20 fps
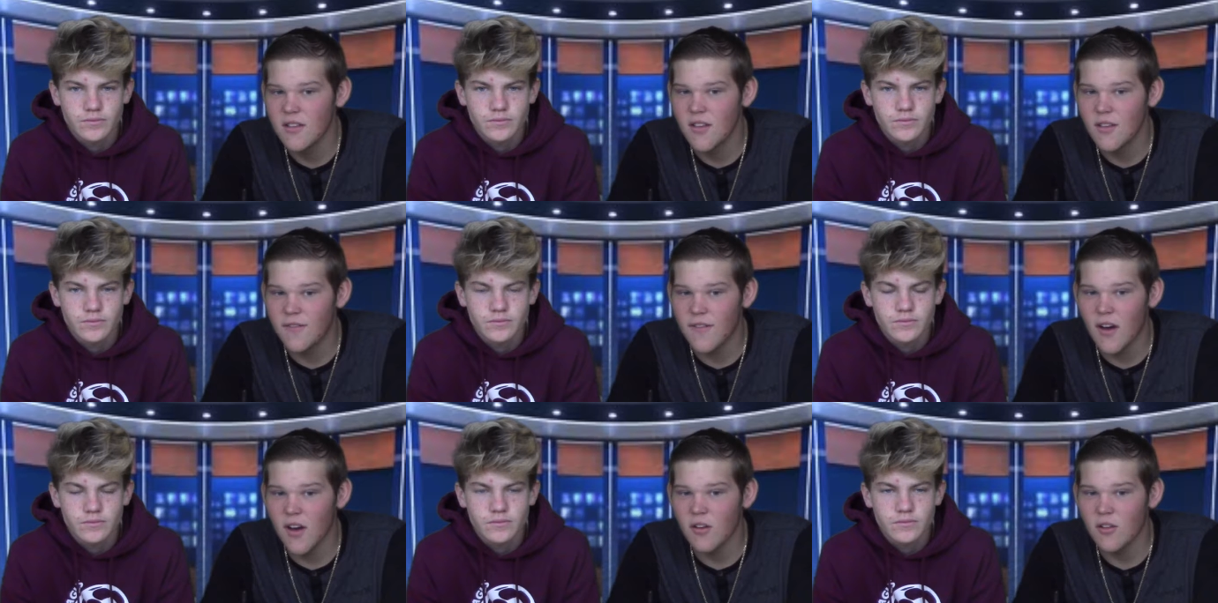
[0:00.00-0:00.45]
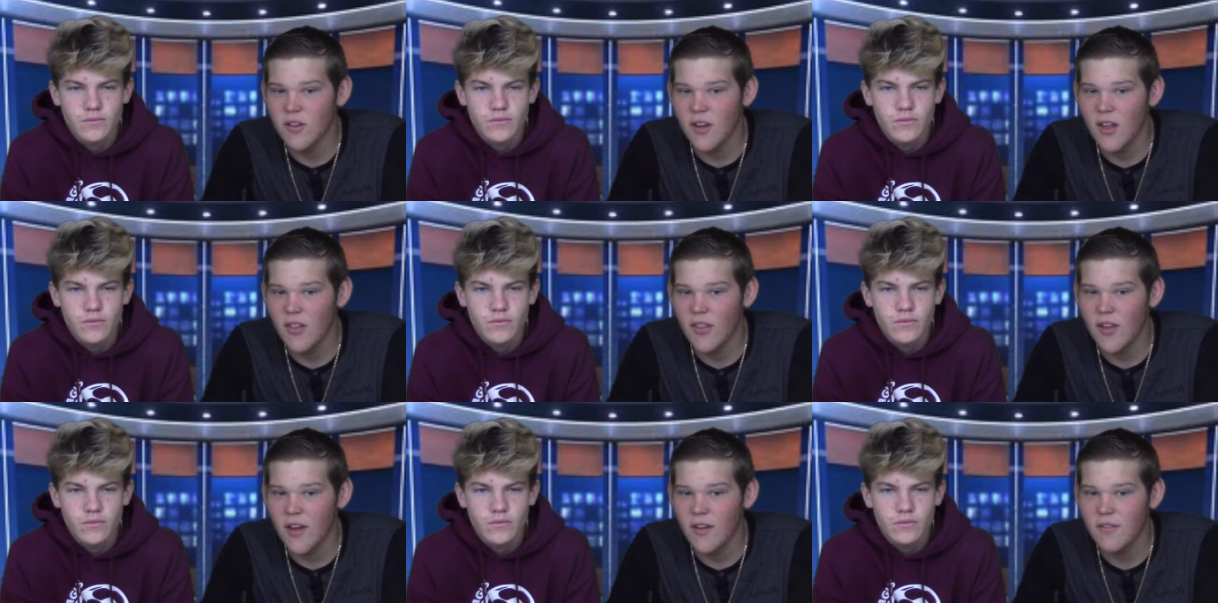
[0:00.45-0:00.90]
Speaker 1: The final
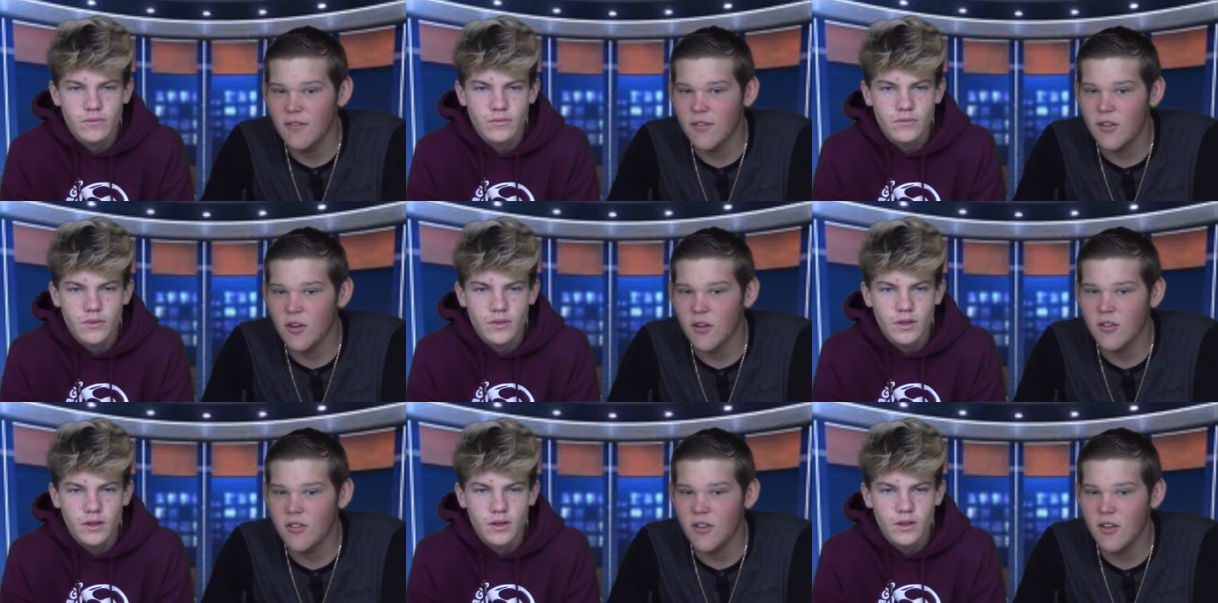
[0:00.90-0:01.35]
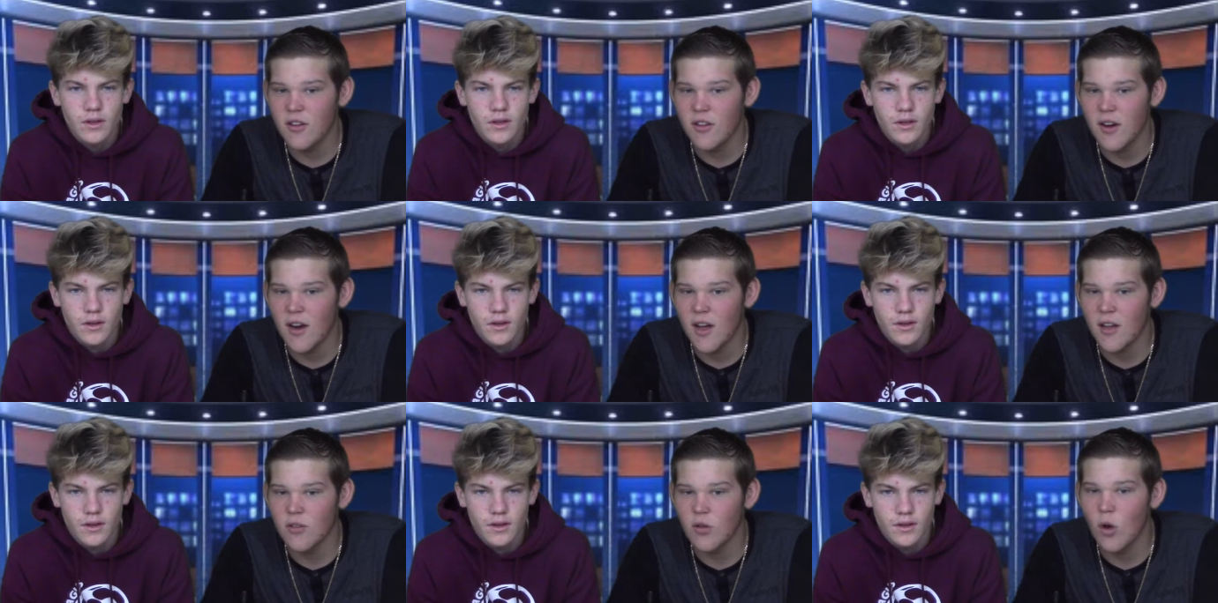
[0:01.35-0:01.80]
deadline for
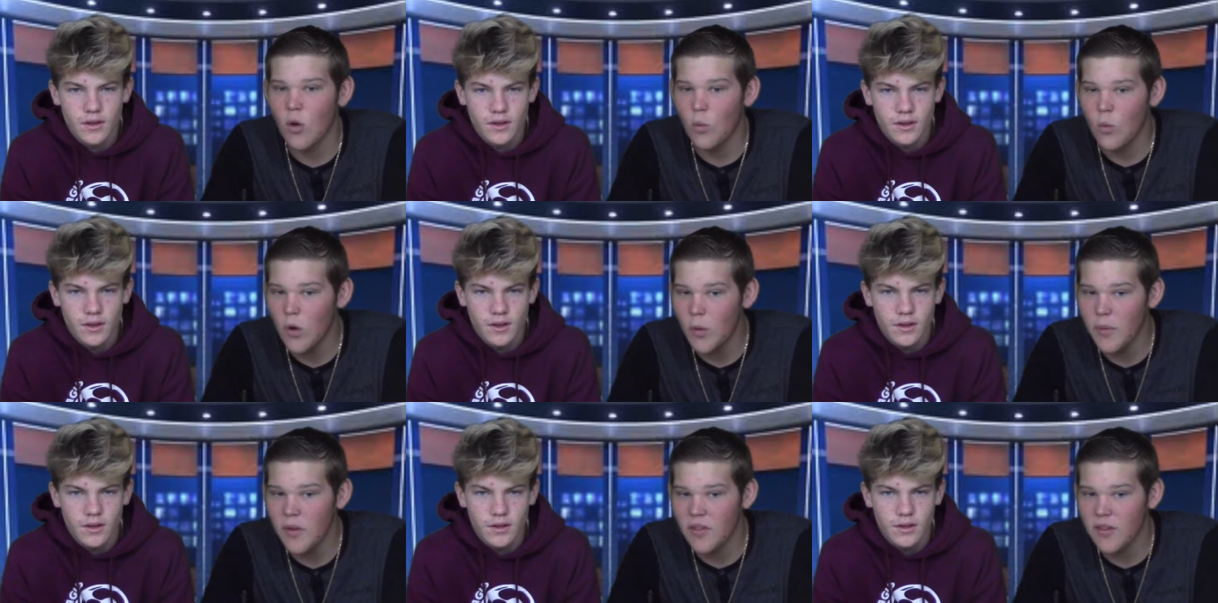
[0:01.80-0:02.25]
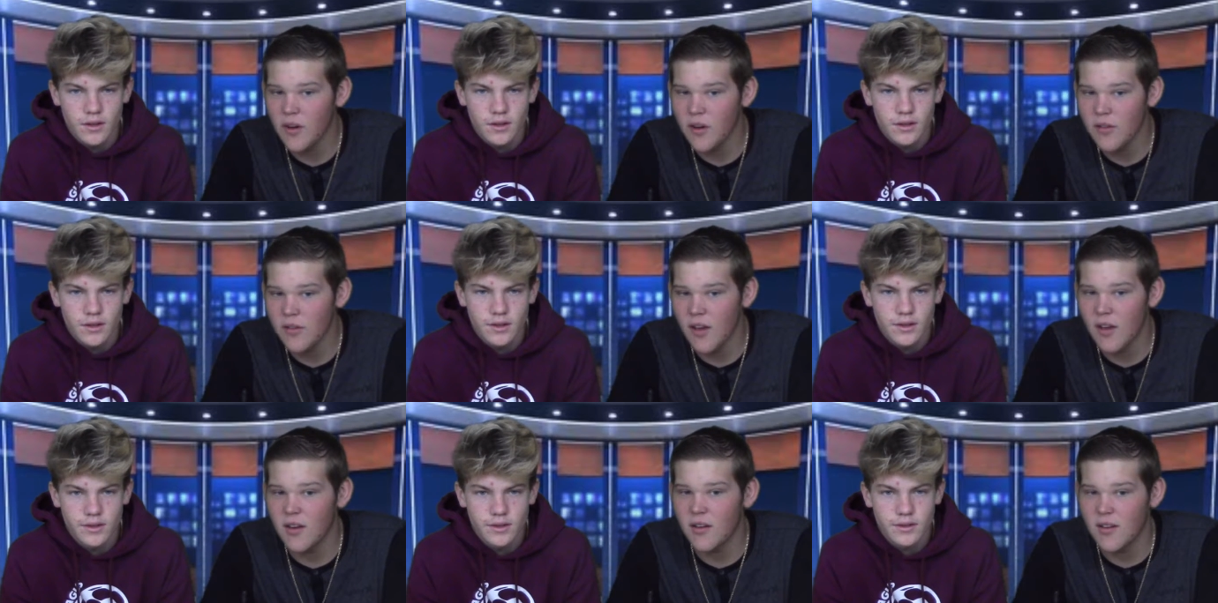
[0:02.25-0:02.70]
senior ads will be
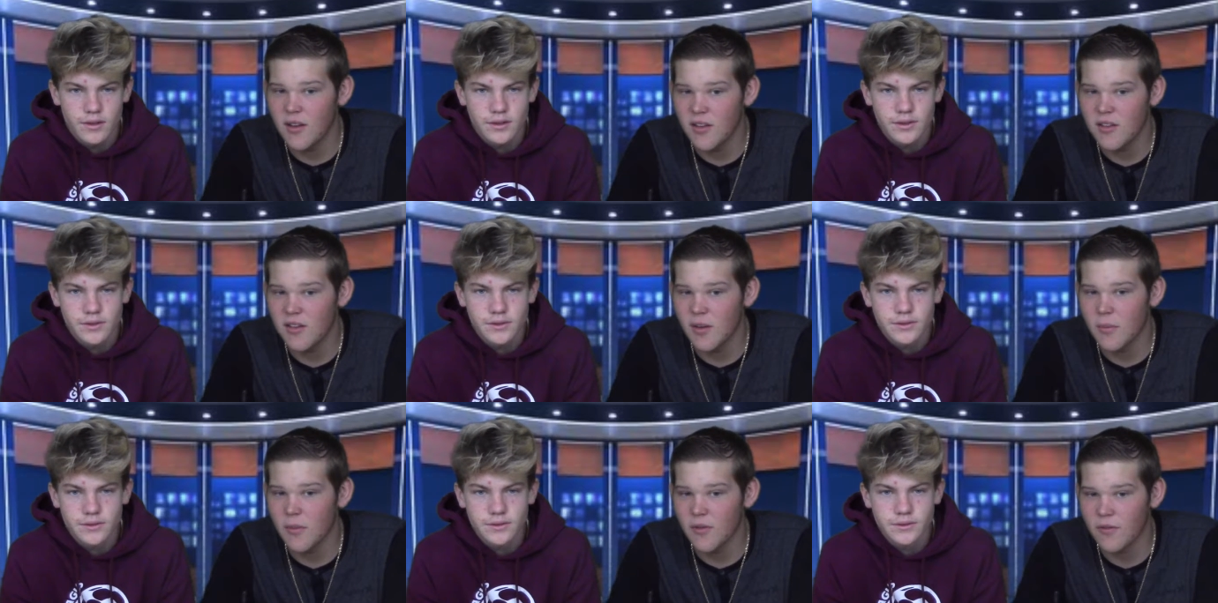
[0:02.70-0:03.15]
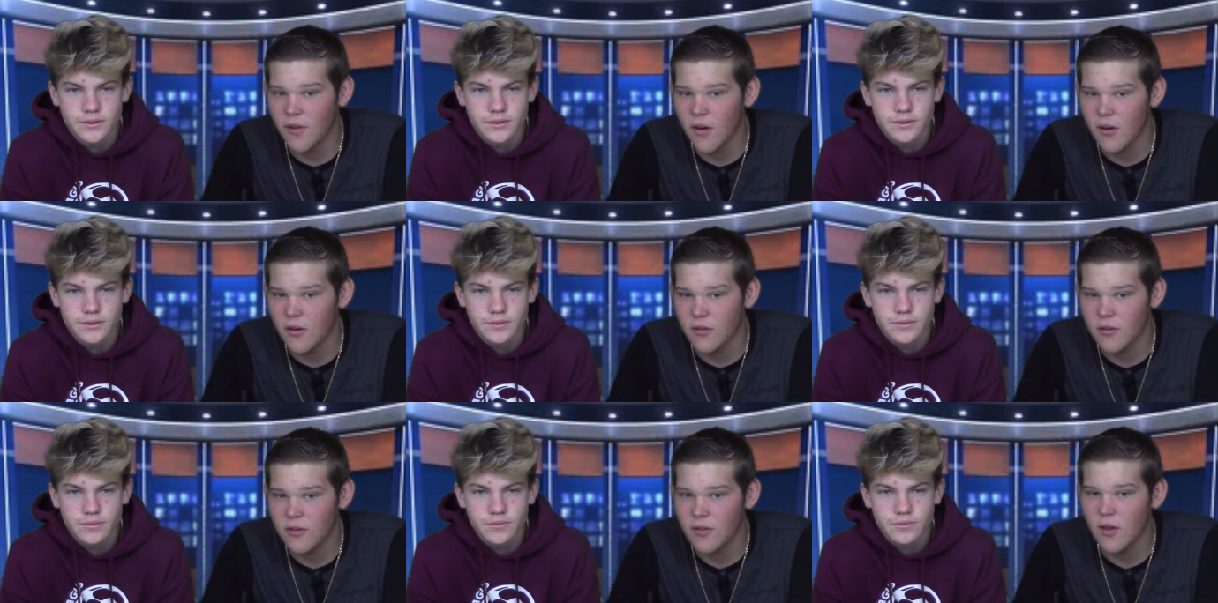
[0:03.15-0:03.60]
Thursday, December
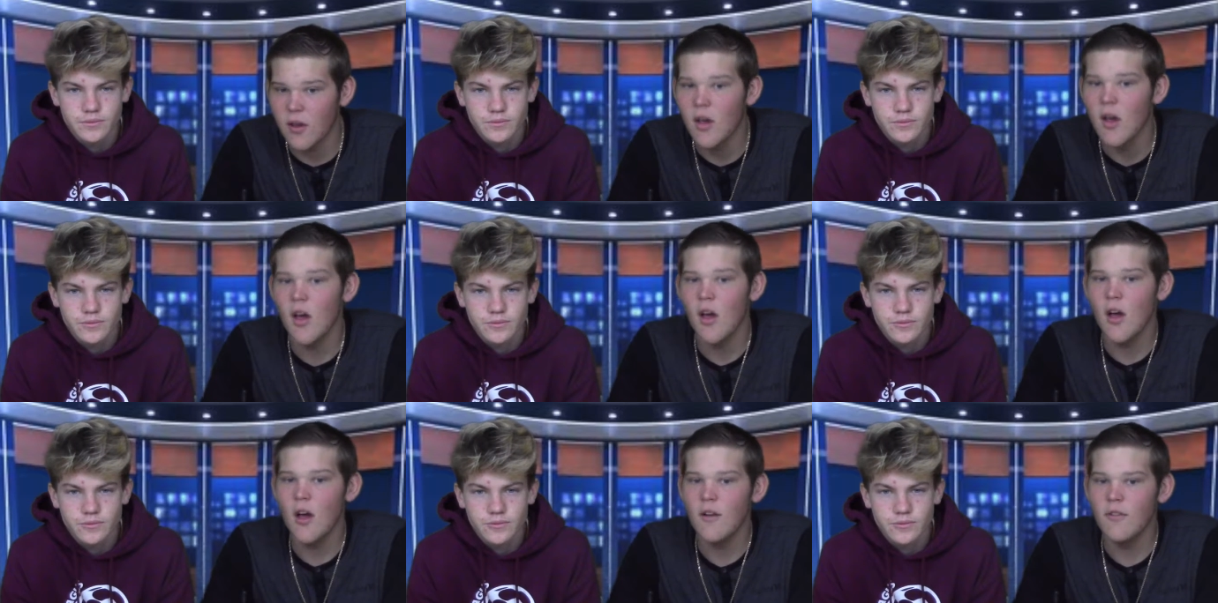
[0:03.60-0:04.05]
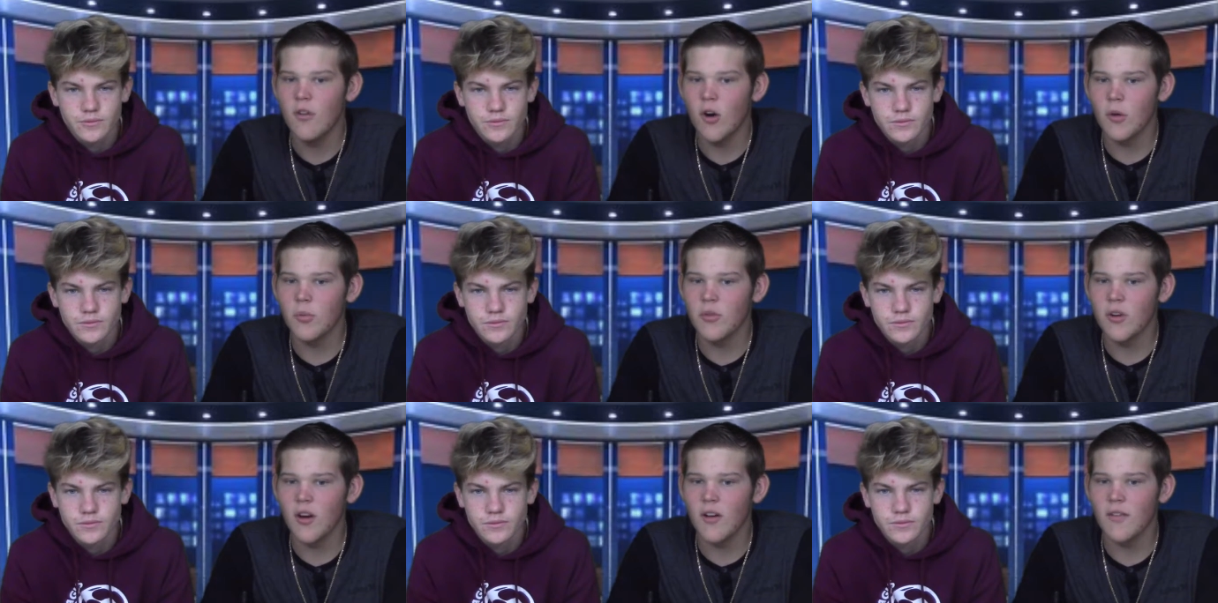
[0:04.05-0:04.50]
1st.
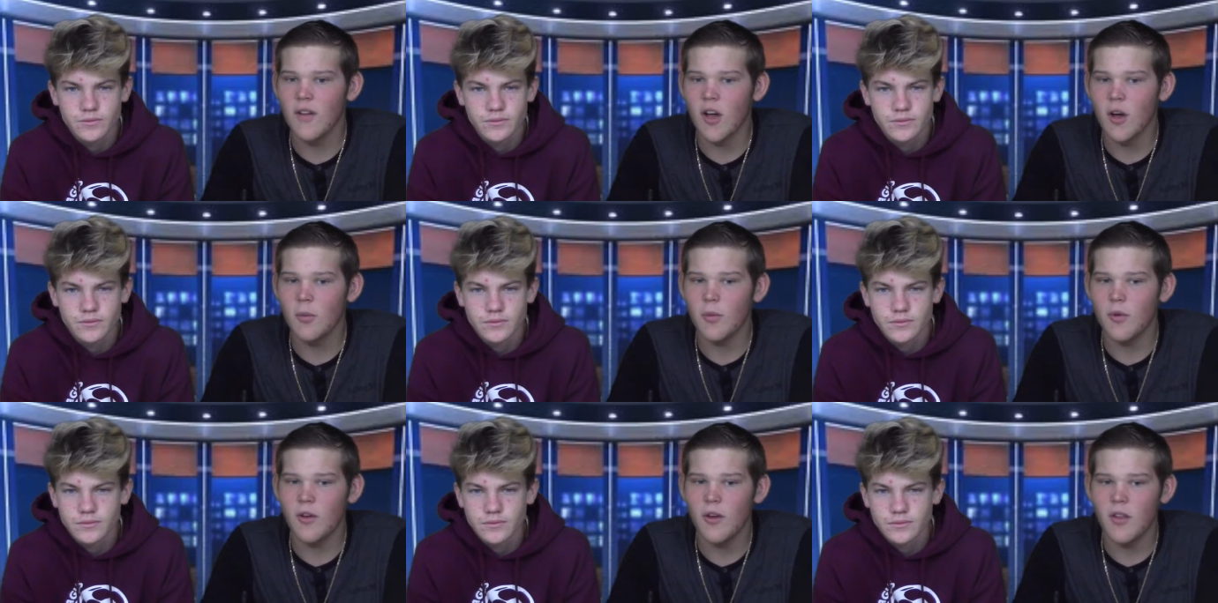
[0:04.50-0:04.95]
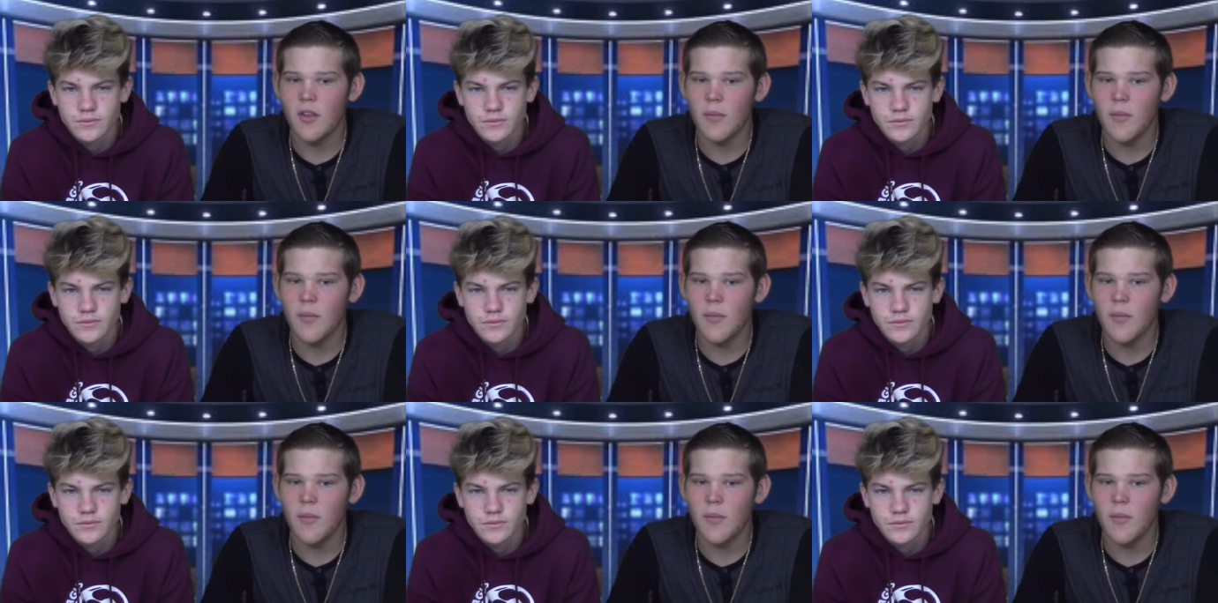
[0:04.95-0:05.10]
Forms are available in the